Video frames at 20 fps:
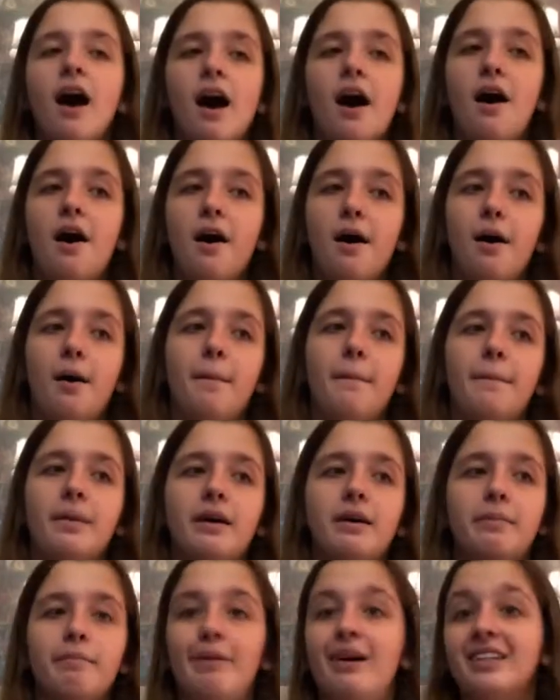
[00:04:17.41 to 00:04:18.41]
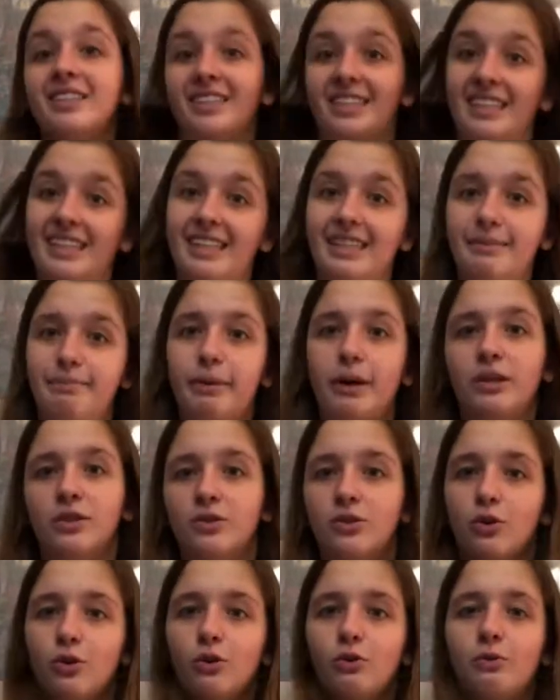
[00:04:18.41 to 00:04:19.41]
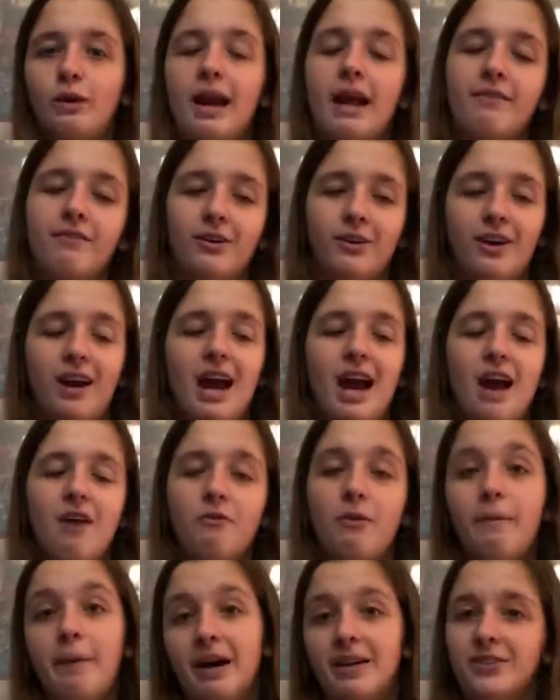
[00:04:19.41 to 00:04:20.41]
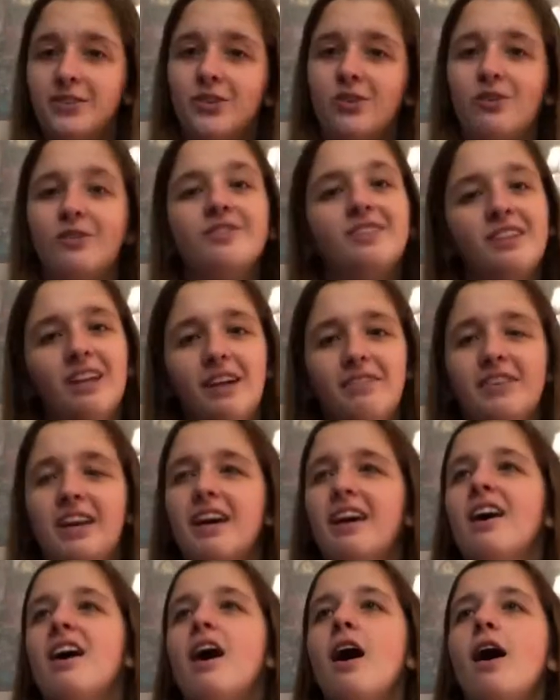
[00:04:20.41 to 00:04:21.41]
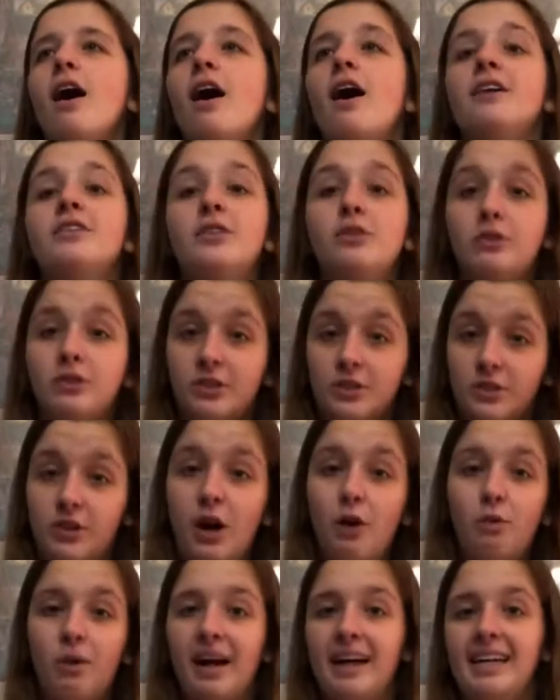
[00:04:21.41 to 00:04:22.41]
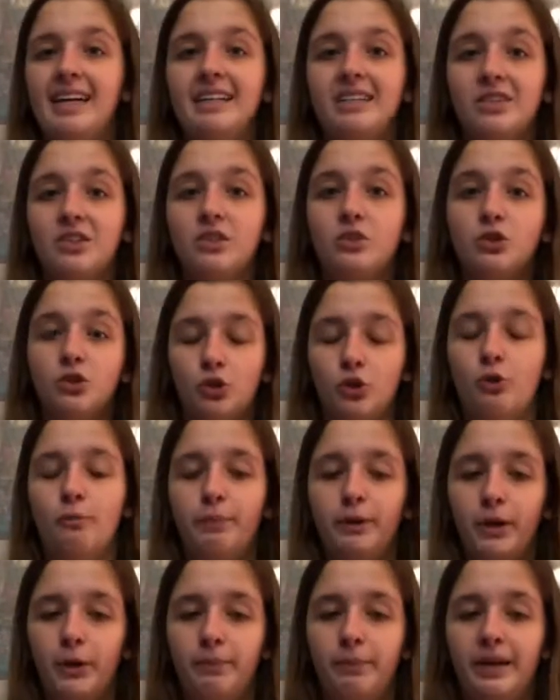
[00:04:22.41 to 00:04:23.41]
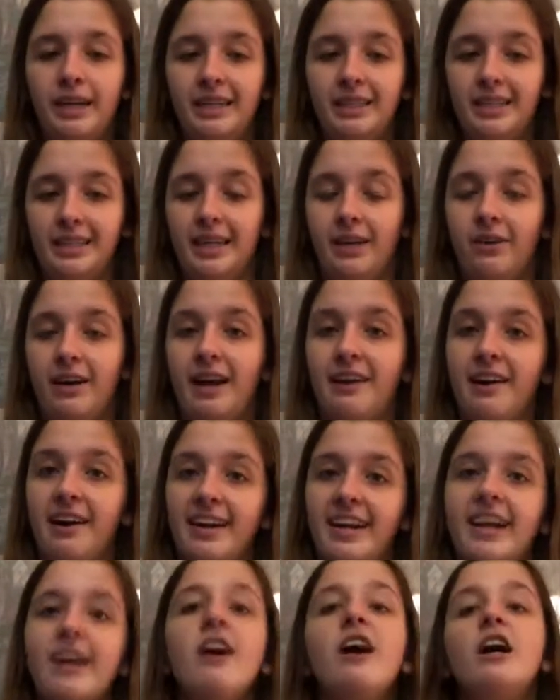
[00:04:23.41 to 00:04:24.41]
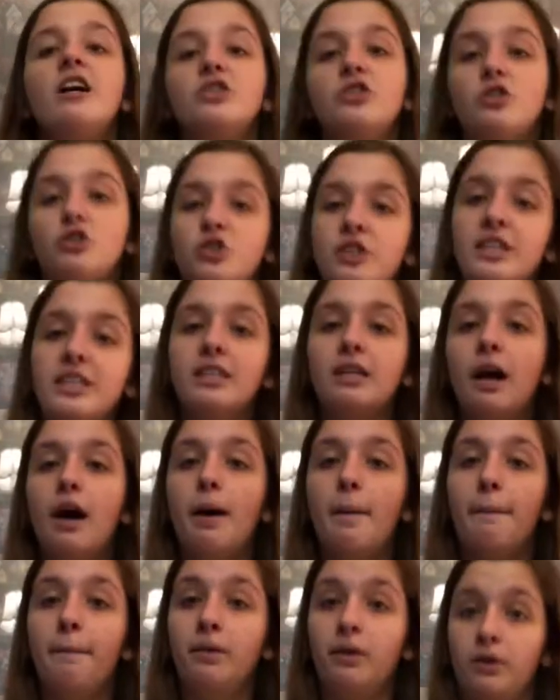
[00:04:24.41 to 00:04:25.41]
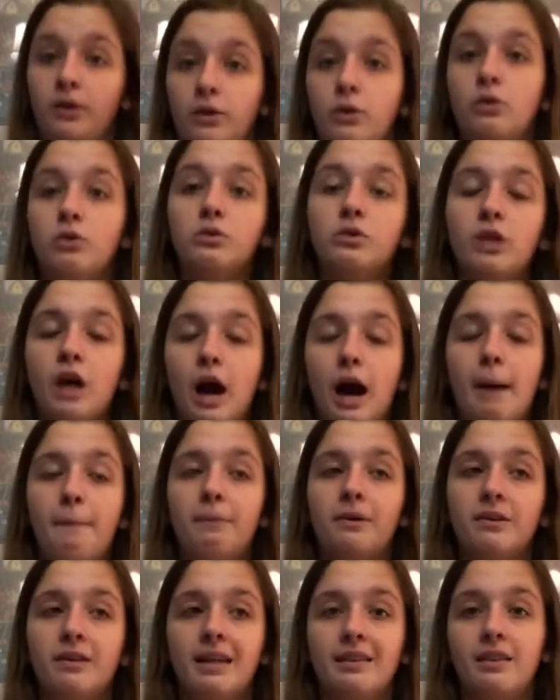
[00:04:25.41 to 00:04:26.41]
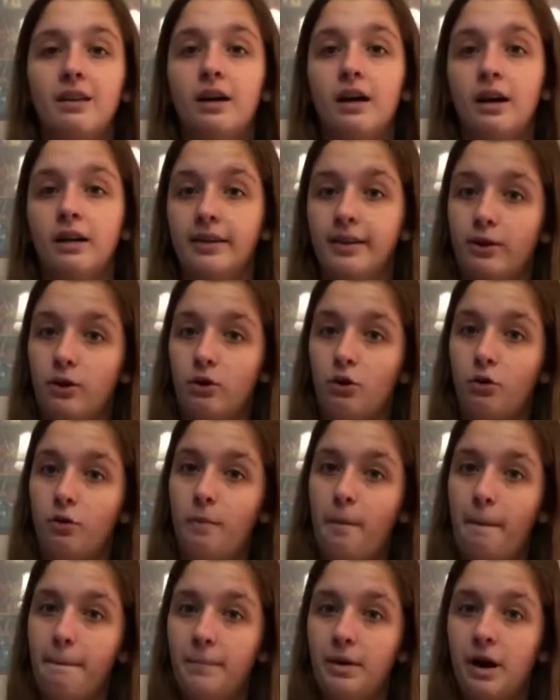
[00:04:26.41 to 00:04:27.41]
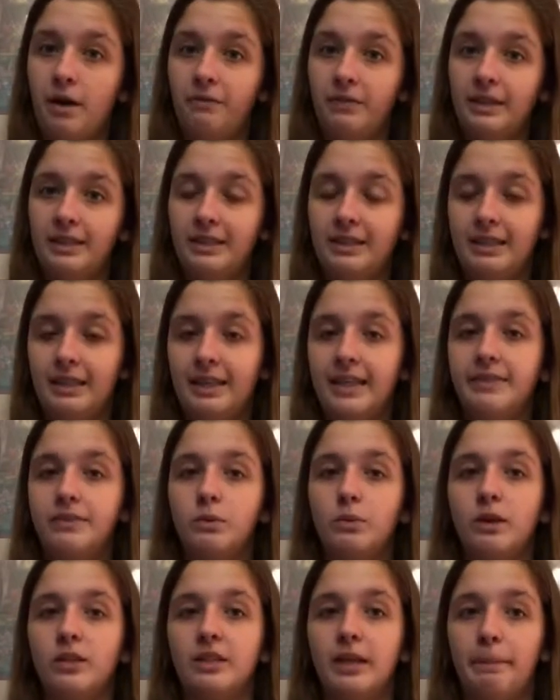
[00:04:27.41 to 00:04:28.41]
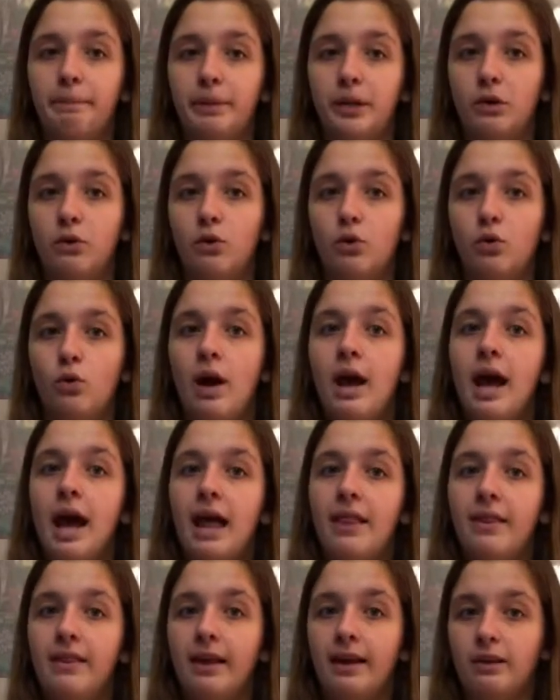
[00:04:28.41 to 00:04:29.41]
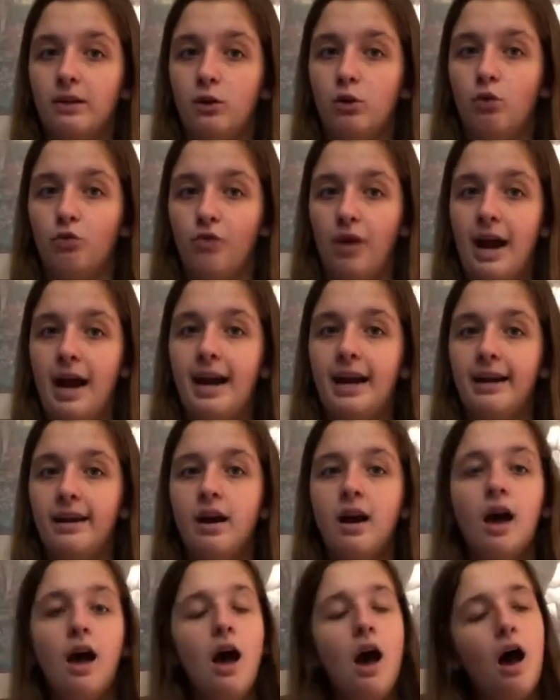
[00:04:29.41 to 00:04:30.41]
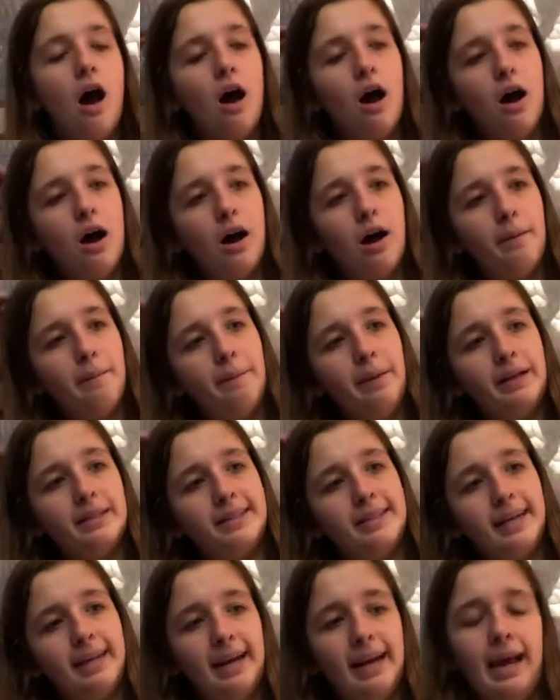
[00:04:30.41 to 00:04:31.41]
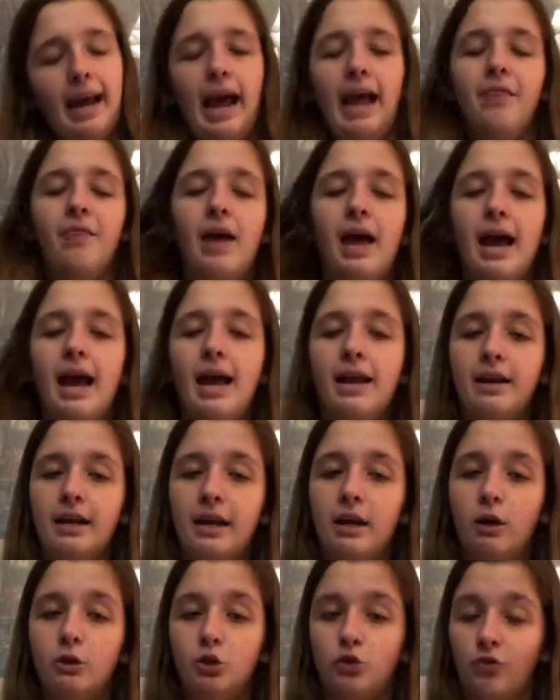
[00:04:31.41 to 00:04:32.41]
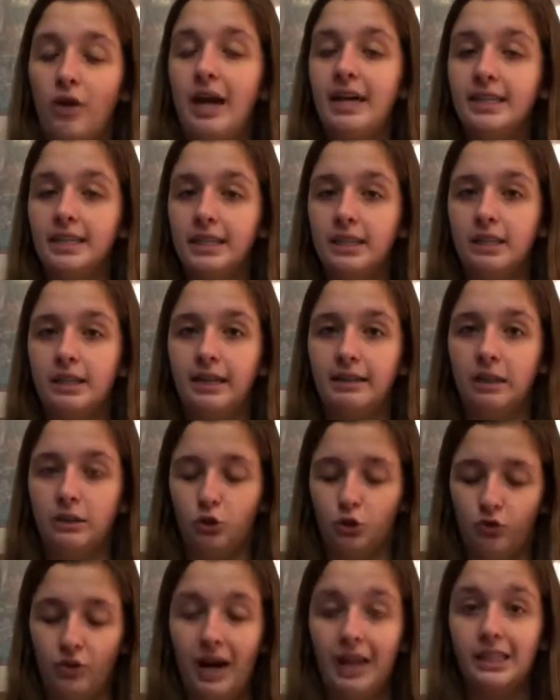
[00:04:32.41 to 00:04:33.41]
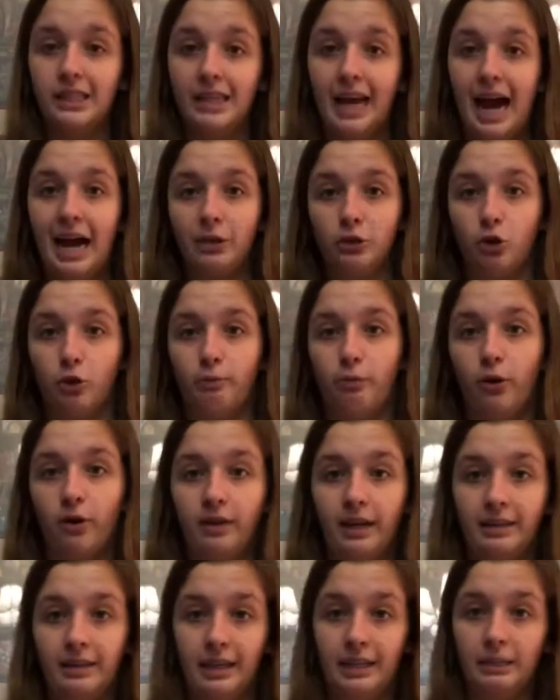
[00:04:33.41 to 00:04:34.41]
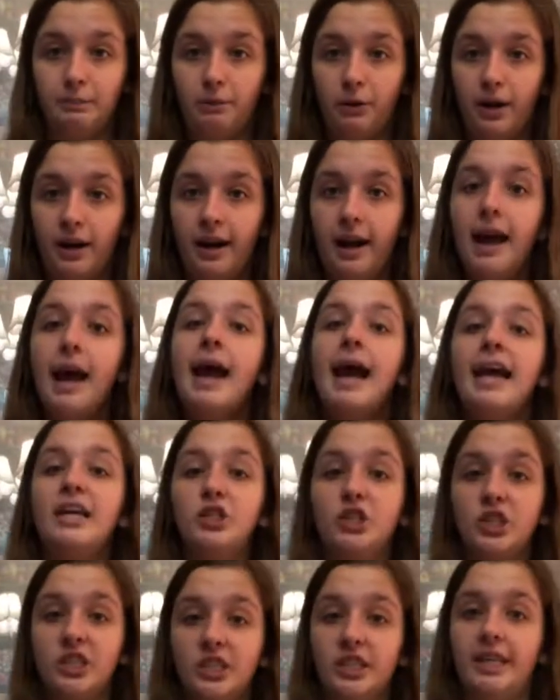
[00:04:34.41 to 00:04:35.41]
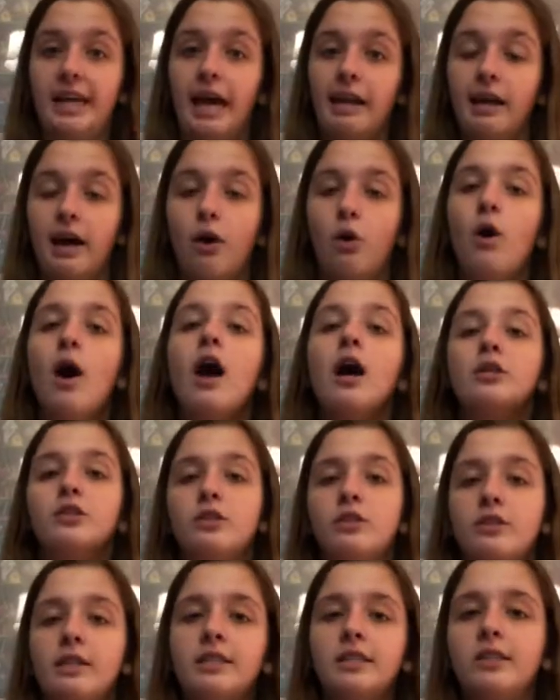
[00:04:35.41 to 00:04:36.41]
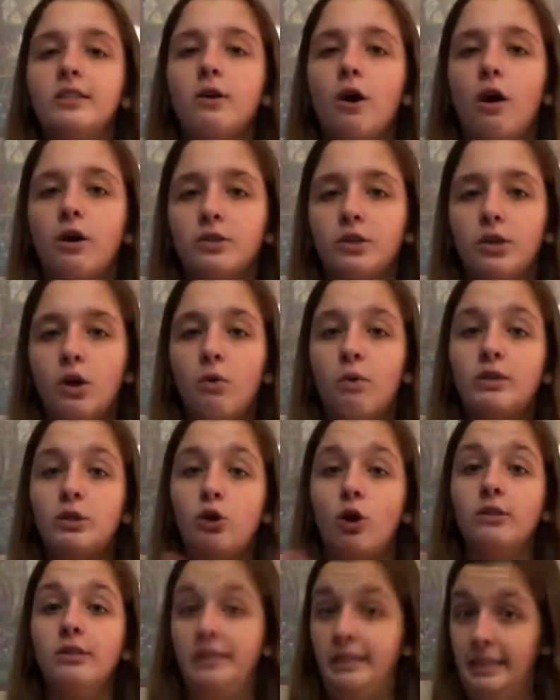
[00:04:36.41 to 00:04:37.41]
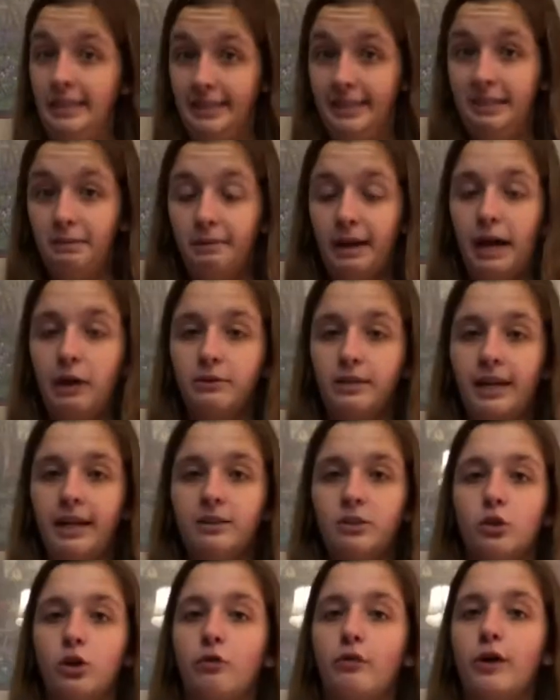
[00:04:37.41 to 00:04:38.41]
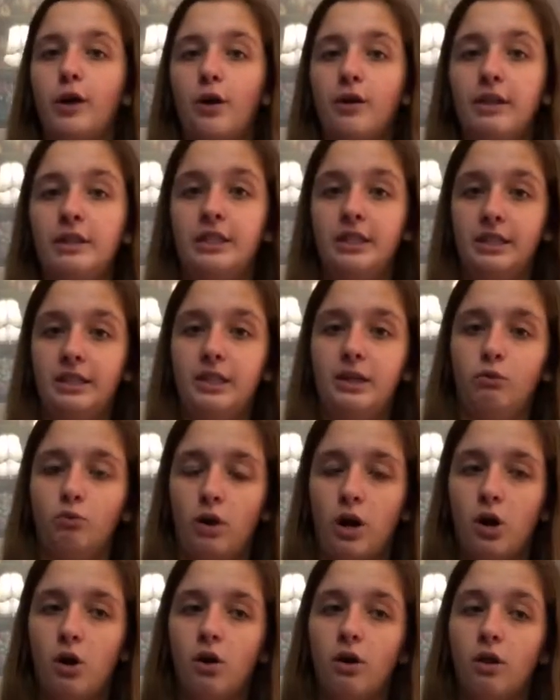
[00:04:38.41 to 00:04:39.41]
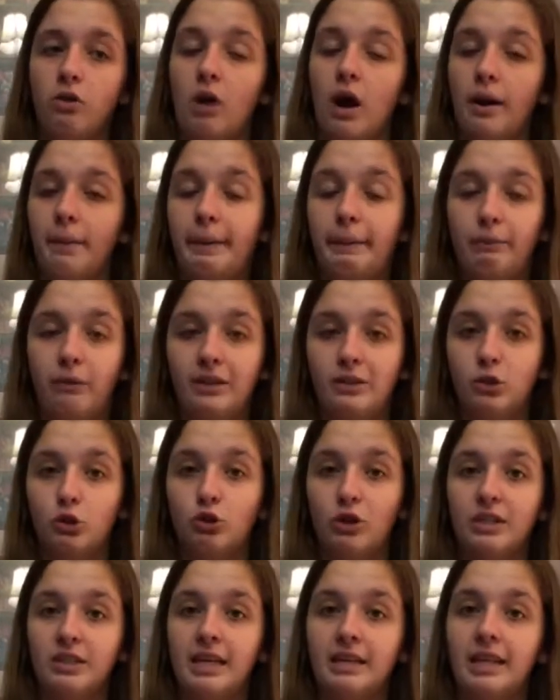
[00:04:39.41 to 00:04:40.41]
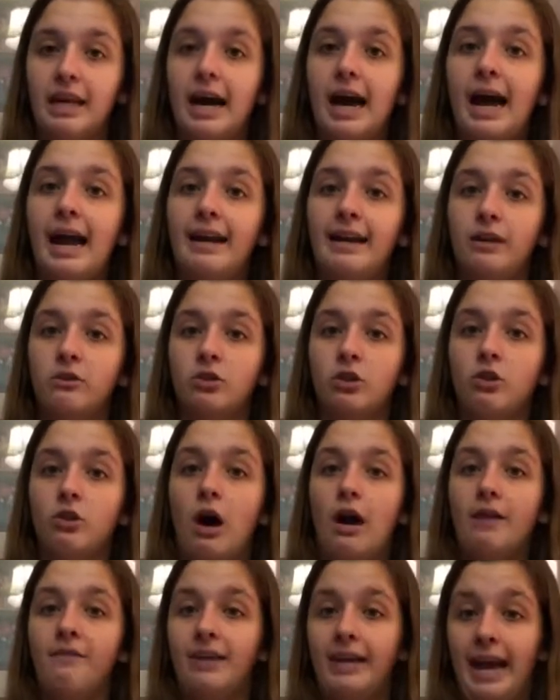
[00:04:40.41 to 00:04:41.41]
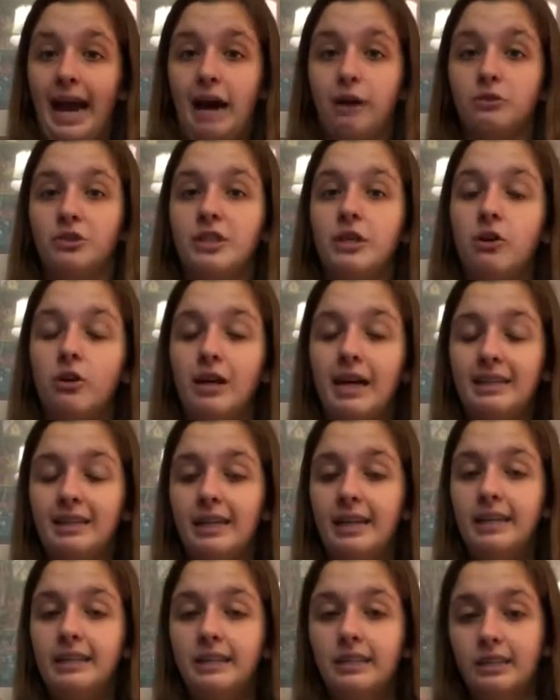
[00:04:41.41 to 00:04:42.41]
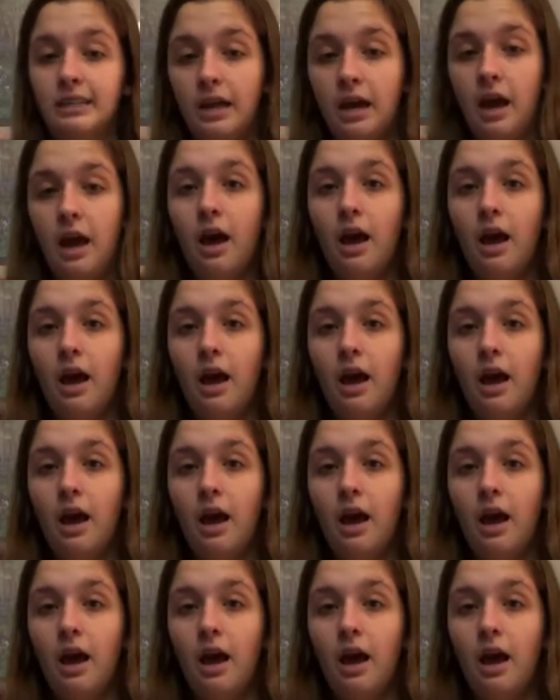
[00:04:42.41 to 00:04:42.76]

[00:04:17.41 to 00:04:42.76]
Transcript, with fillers: Um, punzy, punzel, whatever. Rapunzel, love ya. Uh, so Snow White is super duper easy. Okay, ready? So she has a blue top with like the little puffy sleeves where it's like blue and then like little red uh, bits in it. And then her dress is like the dress actual part, like this part, it's just yellow. So this is also what's called Disney bounding. So if you go to Disney World, a lot of people like to dress like that. And there's a lot of accounts that are like this.